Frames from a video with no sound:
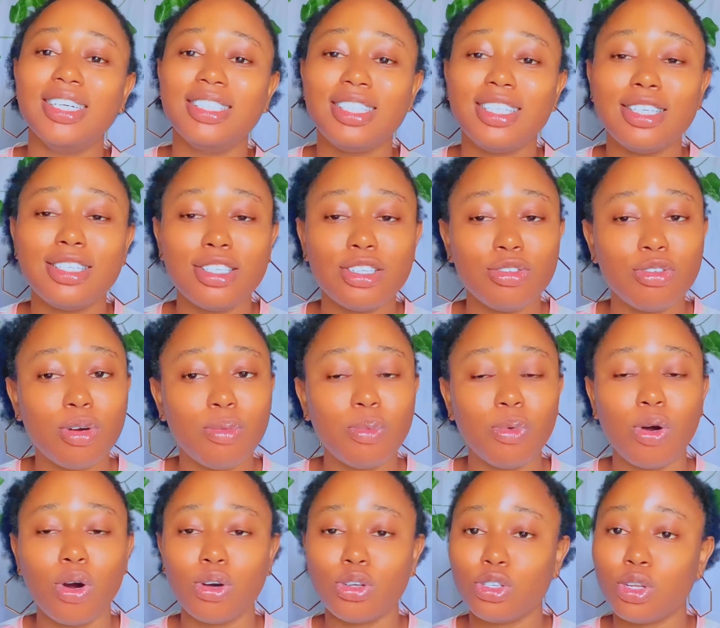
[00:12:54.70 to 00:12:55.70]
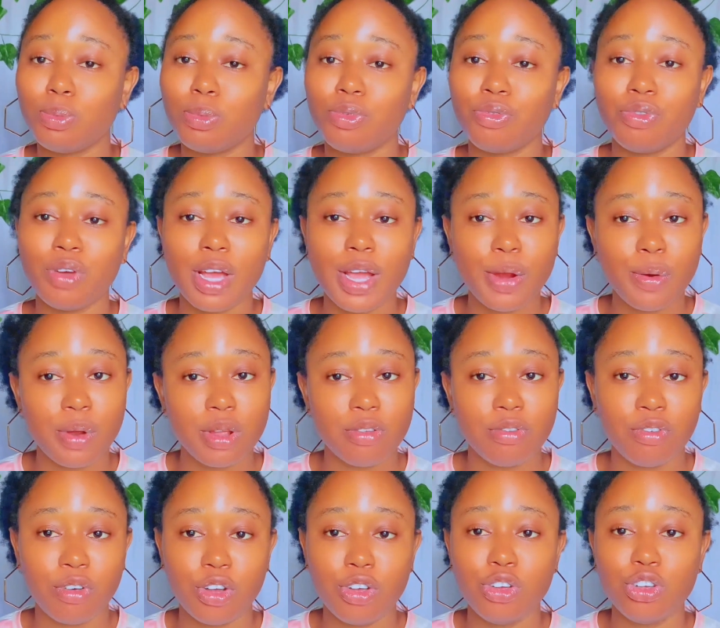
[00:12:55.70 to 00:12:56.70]
this serum will also be very great
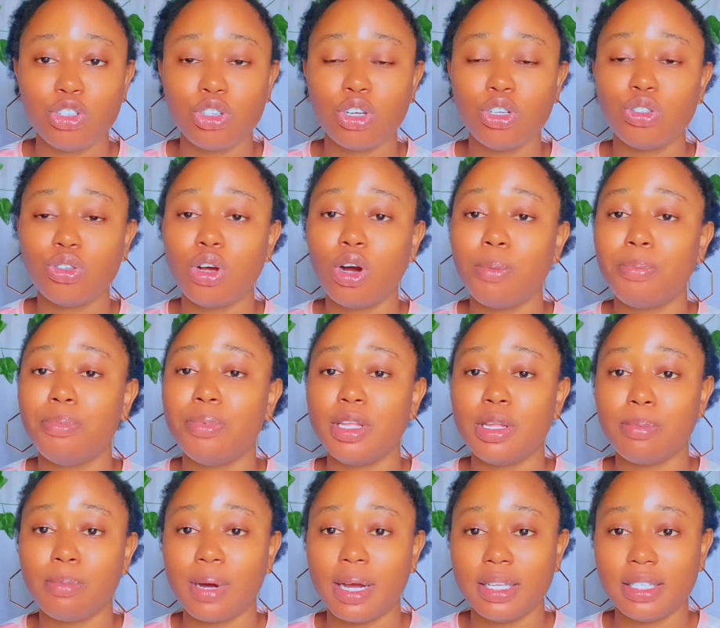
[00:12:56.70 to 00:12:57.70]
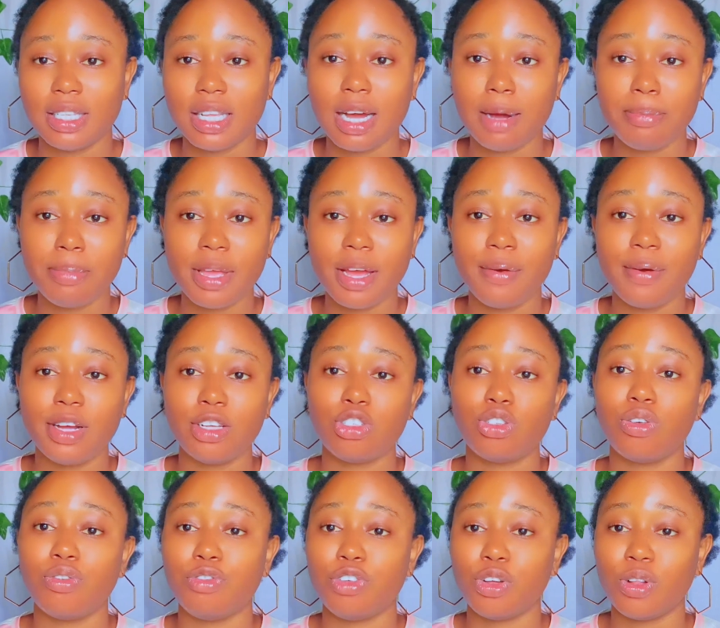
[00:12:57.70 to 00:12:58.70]
for you. It's going to help minimize the appearance
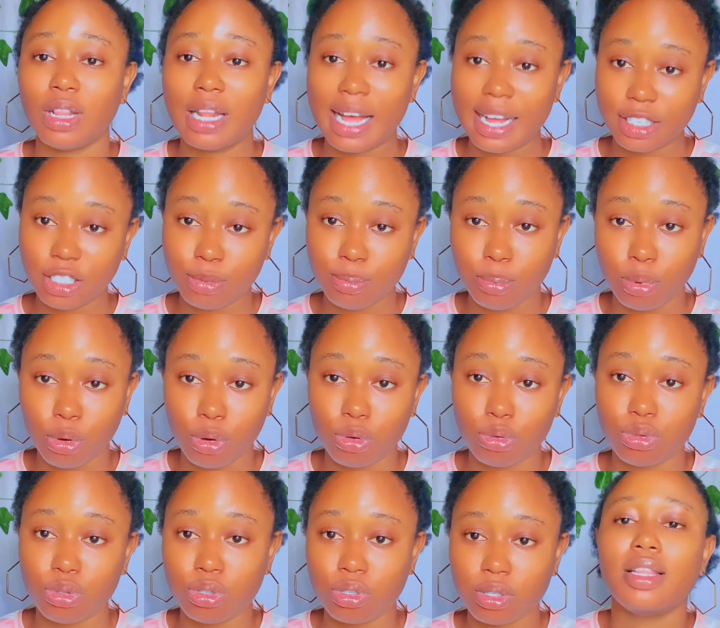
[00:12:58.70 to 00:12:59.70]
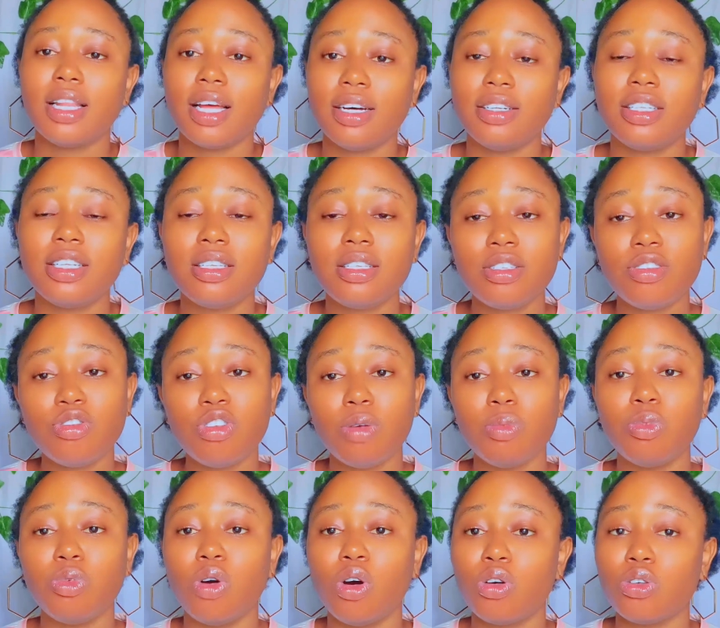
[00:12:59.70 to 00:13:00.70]
of your large pores. Now this
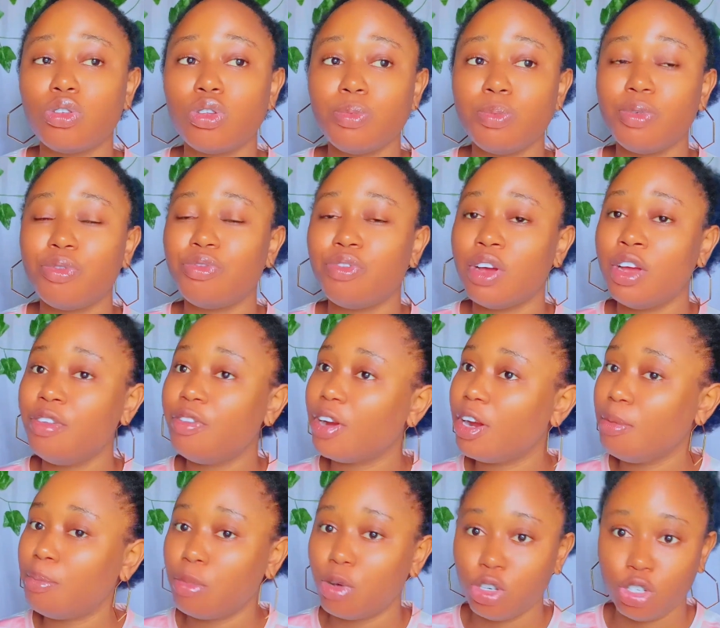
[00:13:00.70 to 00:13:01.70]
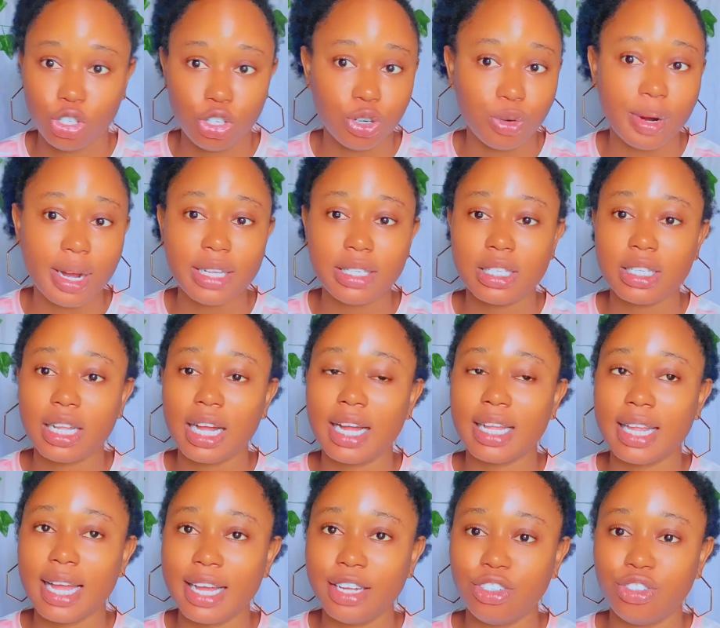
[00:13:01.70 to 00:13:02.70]
serum will also be very moisturizing
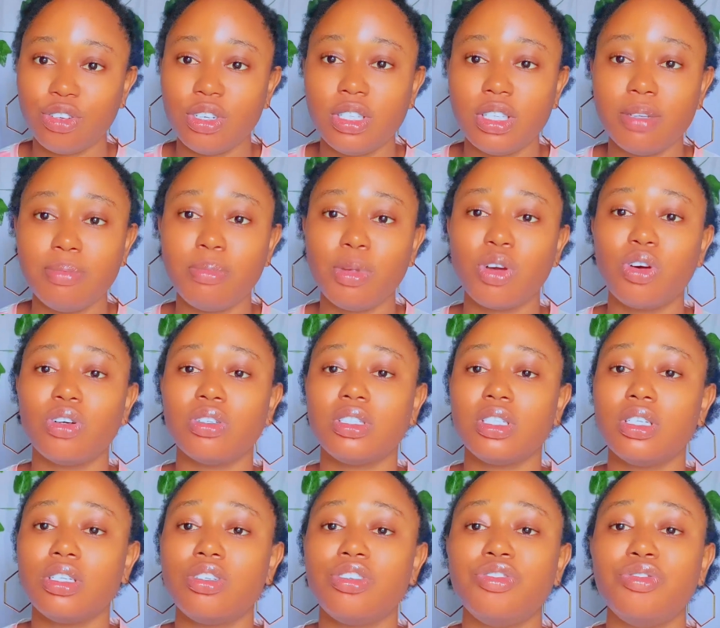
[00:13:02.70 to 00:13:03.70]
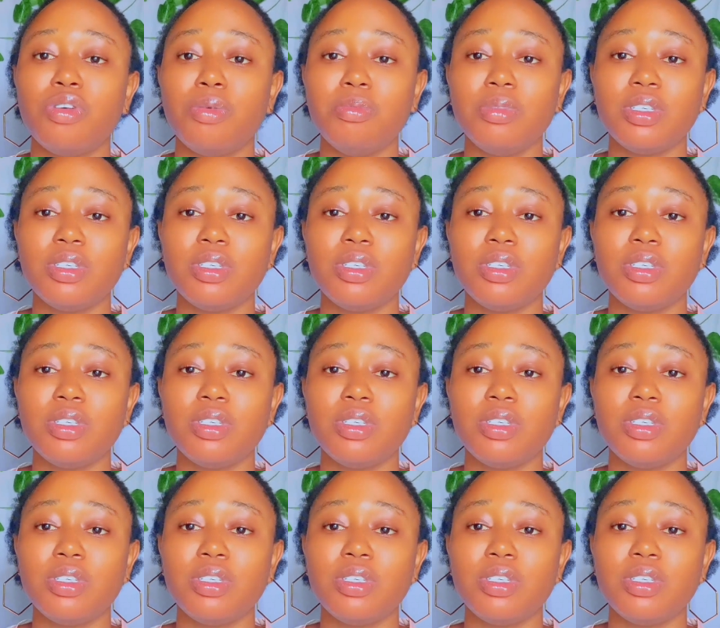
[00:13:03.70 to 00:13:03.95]
and hydrating, because this serum